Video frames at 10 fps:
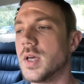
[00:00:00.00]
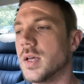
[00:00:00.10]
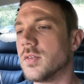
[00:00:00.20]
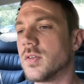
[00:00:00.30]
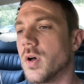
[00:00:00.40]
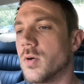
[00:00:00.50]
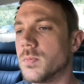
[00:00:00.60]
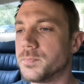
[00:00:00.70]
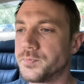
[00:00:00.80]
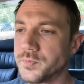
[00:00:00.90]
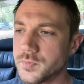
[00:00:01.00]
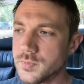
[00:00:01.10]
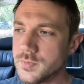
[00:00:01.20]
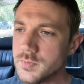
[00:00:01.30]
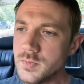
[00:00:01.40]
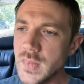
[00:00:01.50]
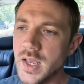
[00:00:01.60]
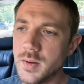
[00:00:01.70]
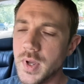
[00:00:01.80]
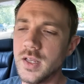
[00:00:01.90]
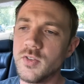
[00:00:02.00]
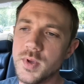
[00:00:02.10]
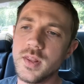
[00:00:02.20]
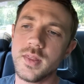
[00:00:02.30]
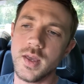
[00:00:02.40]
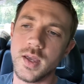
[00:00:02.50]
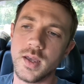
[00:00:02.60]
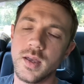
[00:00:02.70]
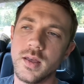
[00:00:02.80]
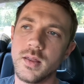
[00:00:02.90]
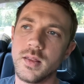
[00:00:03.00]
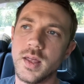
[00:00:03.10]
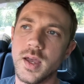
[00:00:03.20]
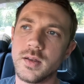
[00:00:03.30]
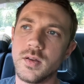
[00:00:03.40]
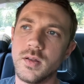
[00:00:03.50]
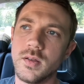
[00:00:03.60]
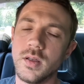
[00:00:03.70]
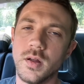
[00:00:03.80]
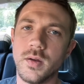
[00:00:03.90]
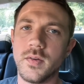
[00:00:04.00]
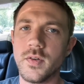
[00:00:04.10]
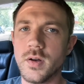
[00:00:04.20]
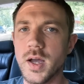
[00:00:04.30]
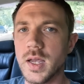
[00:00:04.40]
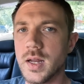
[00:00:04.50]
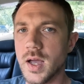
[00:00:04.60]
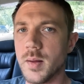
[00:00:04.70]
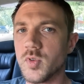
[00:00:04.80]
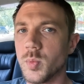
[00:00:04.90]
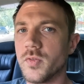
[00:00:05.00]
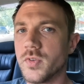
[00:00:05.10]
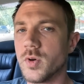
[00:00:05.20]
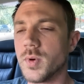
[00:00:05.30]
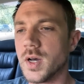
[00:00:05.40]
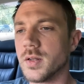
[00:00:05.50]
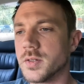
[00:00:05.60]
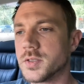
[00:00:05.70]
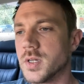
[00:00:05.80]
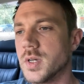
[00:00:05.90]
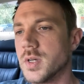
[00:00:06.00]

And so it makes me think that, you know, if you're not getting optimal fuel mileage,